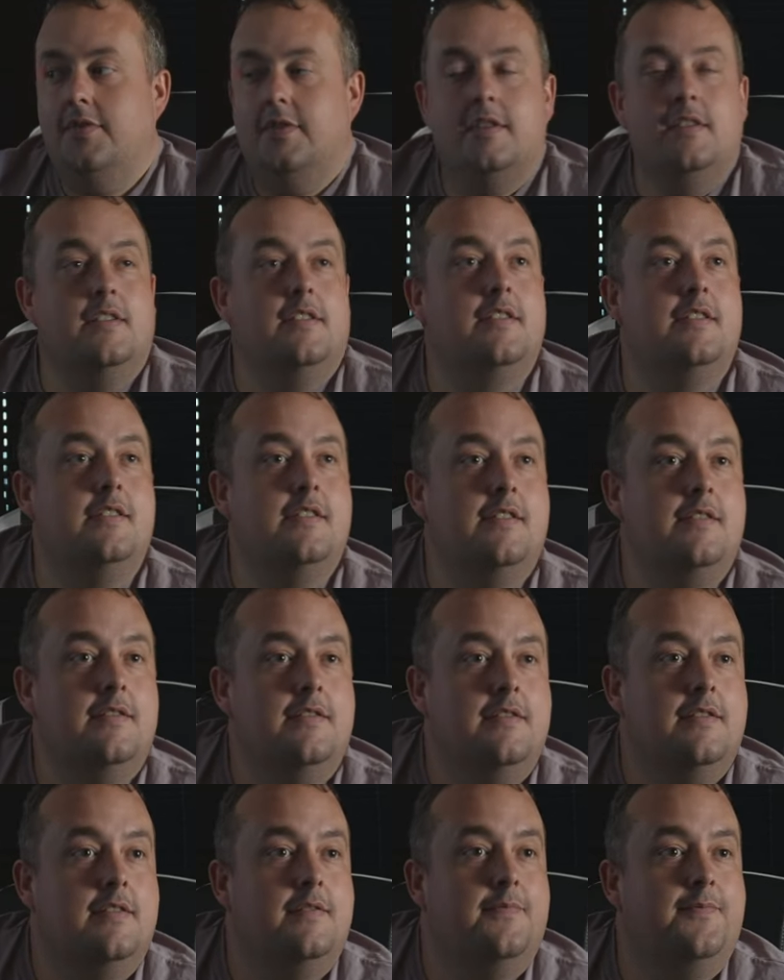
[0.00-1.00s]

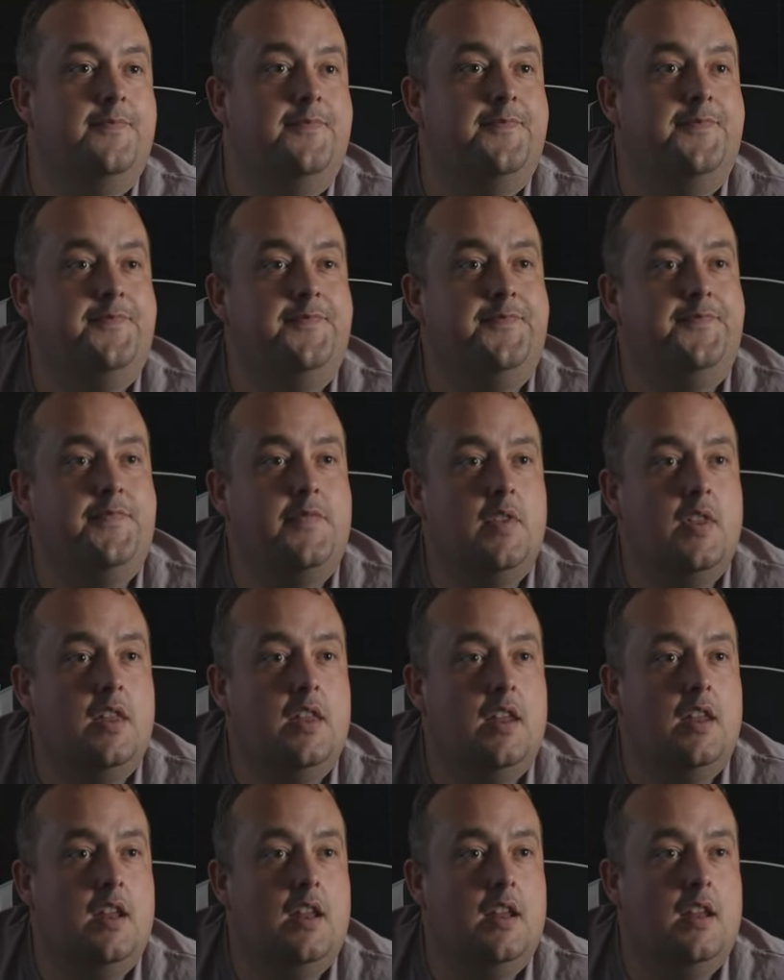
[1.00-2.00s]

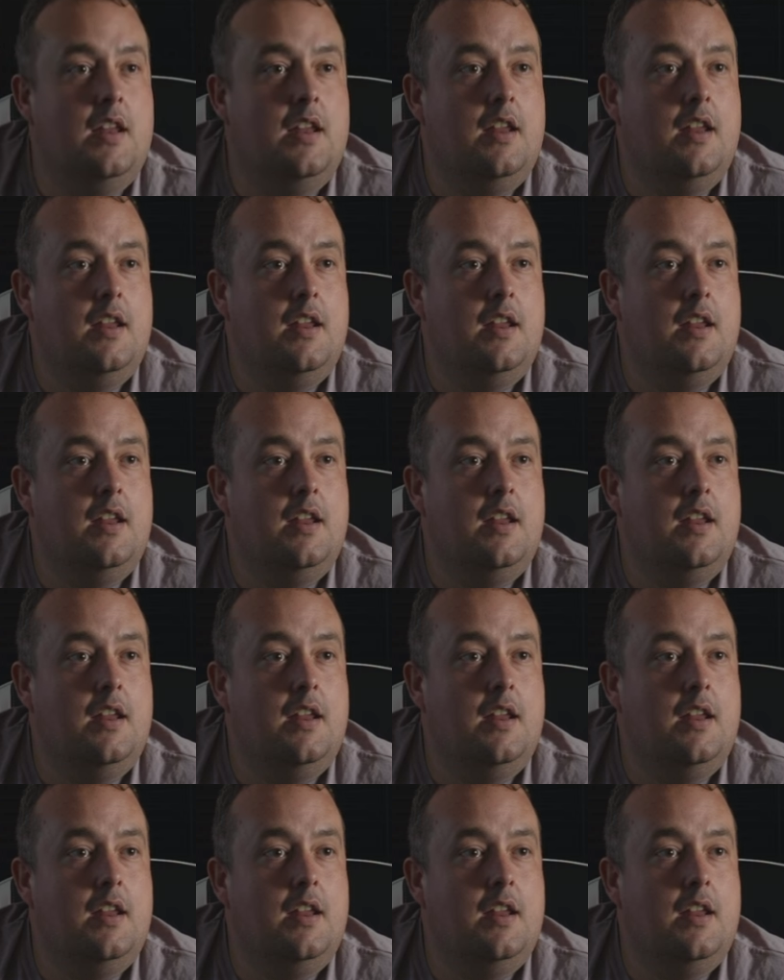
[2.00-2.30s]
[no speech]